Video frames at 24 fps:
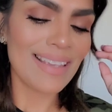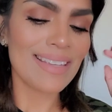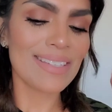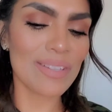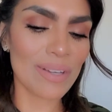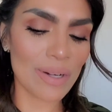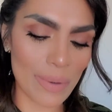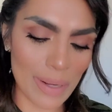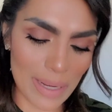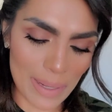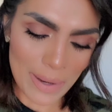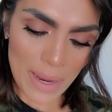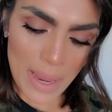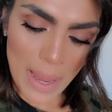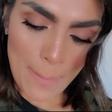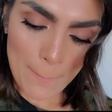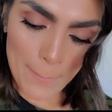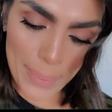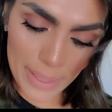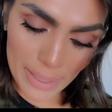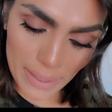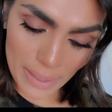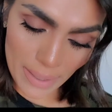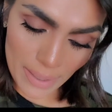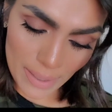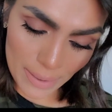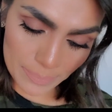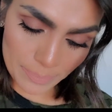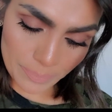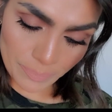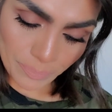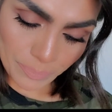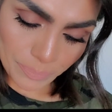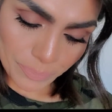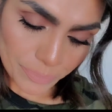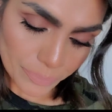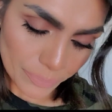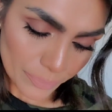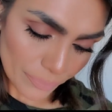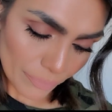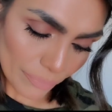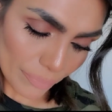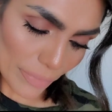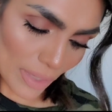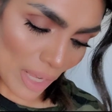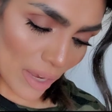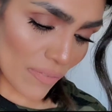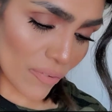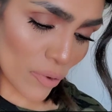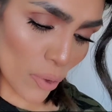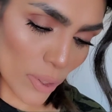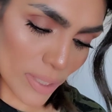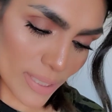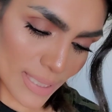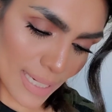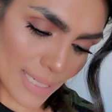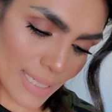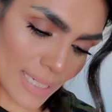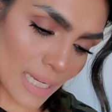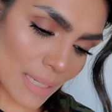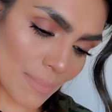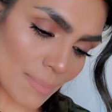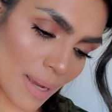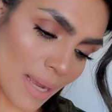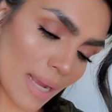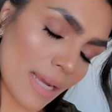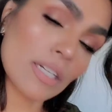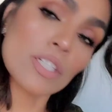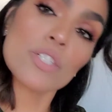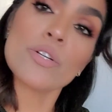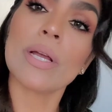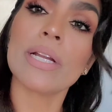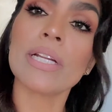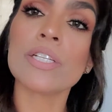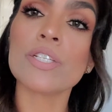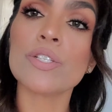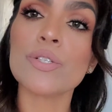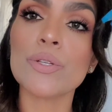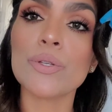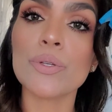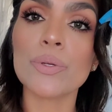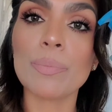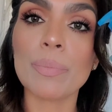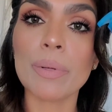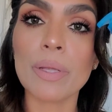So anyway, but of course I had to get my tried and true